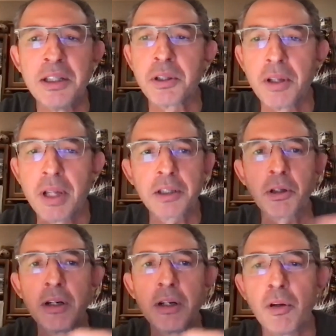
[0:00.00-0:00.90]
So that
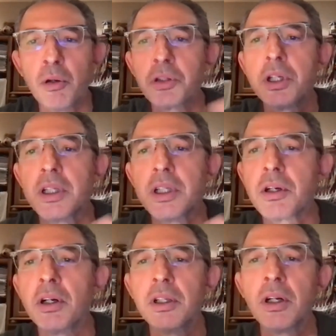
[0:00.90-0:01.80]
coevolution is
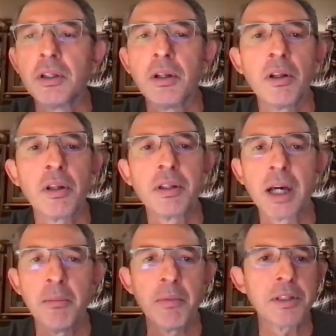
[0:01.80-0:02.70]
going on all the
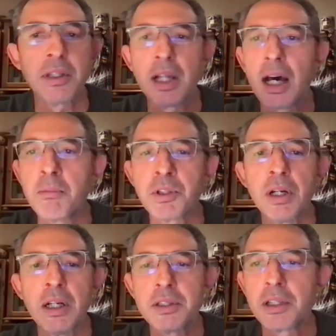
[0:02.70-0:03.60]
time. That's an arms
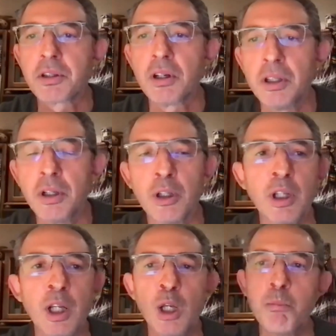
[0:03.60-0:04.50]
race that's going on
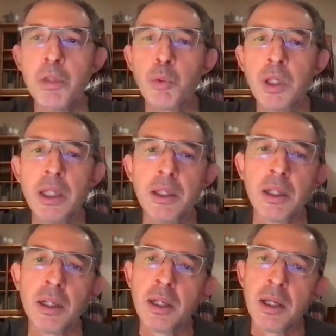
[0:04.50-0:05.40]
between
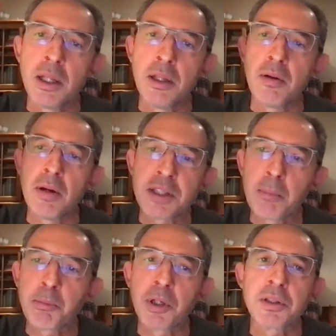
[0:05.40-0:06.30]
the
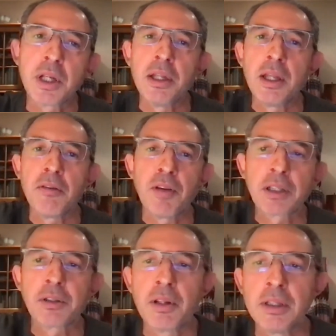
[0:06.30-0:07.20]
receptors and the
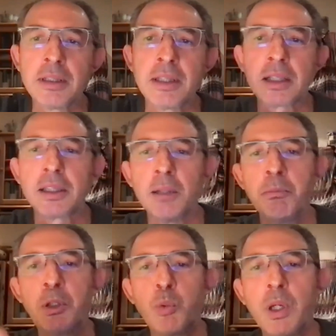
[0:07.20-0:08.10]
effector they detect, and
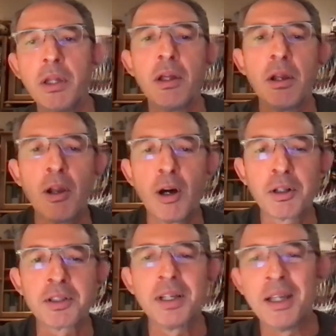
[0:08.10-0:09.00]
between the
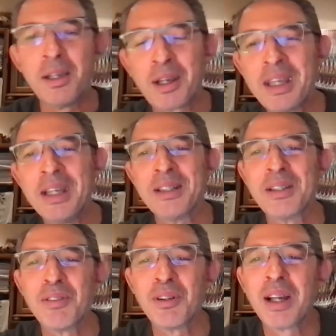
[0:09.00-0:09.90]
locks and the keys,
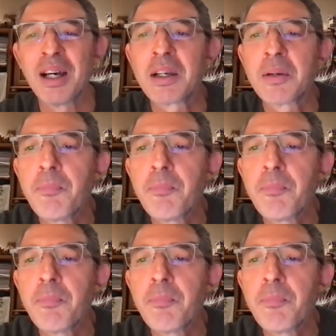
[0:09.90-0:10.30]
if you like.